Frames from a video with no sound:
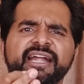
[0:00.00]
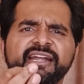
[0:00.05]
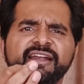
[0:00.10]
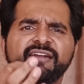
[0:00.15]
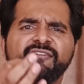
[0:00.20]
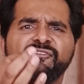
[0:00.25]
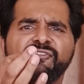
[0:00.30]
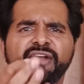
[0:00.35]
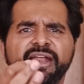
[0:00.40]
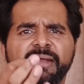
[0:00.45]

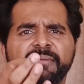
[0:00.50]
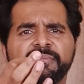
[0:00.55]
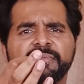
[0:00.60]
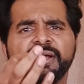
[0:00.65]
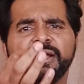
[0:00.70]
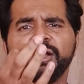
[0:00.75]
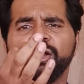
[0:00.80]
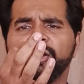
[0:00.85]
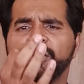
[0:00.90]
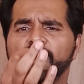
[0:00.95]
candle flame
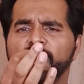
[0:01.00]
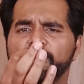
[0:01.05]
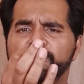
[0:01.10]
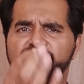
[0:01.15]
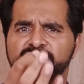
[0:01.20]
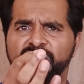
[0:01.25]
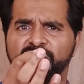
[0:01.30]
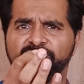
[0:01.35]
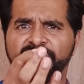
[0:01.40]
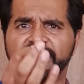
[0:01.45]

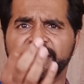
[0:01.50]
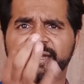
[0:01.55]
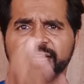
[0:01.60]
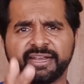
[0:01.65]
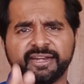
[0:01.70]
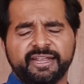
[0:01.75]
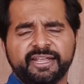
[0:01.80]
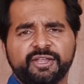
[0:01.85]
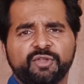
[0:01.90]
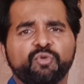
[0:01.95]
observing
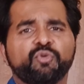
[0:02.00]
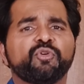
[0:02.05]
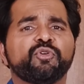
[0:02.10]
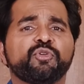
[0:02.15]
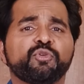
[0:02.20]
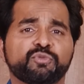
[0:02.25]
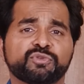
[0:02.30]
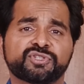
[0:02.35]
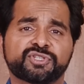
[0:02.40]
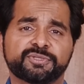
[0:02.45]
technique you
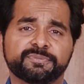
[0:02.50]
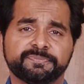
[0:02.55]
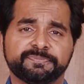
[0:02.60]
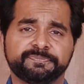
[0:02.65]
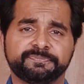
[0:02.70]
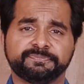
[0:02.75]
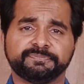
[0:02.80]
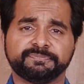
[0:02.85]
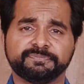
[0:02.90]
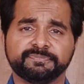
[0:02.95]
could use
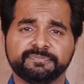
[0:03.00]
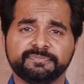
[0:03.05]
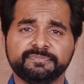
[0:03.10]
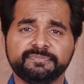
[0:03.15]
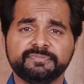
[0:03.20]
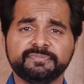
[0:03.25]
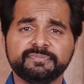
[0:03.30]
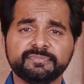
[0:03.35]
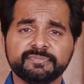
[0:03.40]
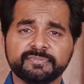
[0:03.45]

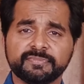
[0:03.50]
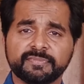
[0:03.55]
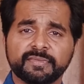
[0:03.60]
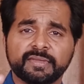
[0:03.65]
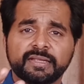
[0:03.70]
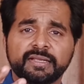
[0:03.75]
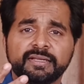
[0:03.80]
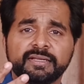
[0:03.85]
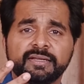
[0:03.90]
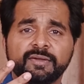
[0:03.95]

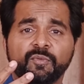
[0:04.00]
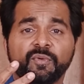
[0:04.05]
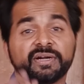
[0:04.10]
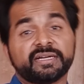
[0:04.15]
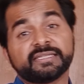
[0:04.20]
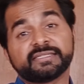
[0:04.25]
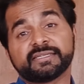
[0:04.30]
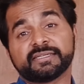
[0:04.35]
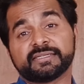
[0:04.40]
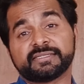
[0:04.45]

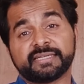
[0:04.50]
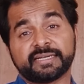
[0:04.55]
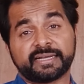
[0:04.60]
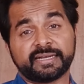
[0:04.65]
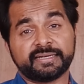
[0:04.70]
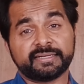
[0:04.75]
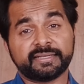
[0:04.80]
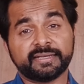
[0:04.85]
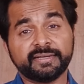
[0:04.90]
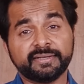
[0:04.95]
what is the
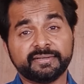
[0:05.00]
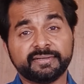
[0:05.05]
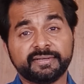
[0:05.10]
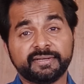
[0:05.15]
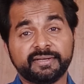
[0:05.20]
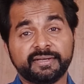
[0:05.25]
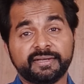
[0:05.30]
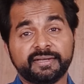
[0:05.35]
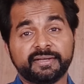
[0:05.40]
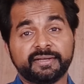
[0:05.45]
second thing
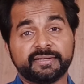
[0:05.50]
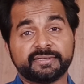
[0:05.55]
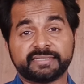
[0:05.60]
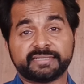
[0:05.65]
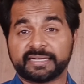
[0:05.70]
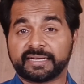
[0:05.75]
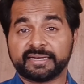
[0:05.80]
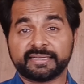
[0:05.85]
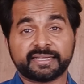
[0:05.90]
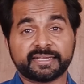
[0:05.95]

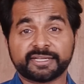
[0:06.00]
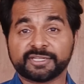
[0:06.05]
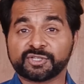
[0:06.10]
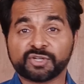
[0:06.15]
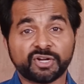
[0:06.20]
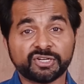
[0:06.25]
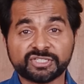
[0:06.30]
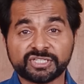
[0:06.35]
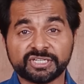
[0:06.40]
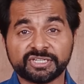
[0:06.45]
second thing is
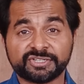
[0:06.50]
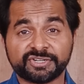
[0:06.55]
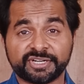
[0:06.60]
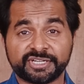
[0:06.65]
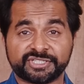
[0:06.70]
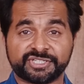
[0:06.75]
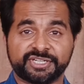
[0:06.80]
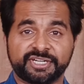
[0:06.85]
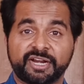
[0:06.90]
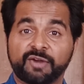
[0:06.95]

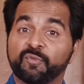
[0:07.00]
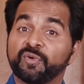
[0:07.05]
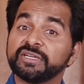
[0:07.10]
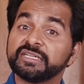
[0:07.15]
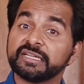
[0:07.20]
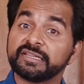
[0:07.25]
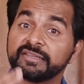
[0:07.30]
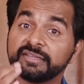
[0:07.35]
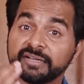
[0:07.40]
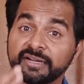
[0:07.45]
concentration and what
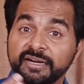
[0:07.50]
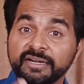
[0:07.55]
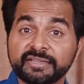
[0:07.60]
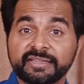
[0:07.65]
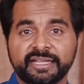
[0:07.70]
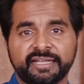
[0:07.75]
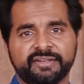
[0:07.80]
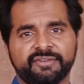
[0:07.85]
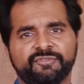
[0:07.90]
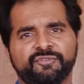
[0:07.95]
is the
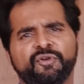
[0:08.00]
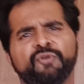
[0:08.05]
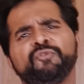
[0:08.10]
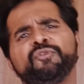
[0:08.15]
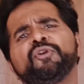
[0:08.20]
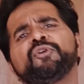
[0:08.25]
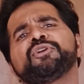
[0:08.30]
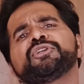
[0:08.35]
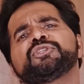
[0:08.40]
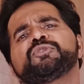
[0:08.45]
third thing now
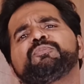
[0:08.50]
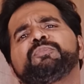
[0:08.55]
we're going to